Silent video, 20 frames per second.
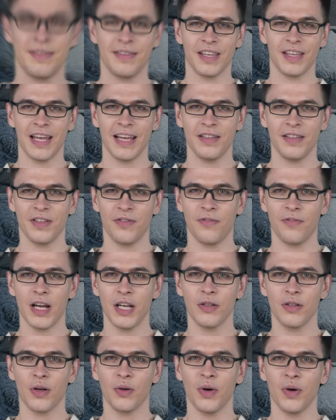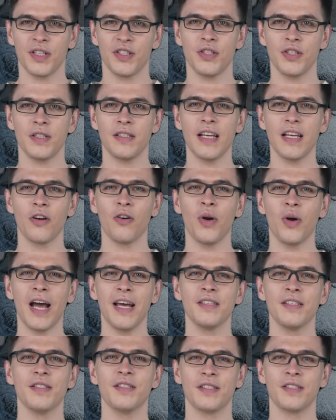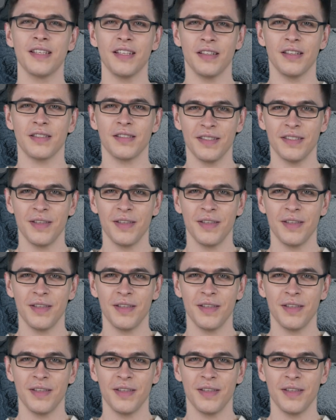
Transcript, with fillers: Now, the final question that arises is,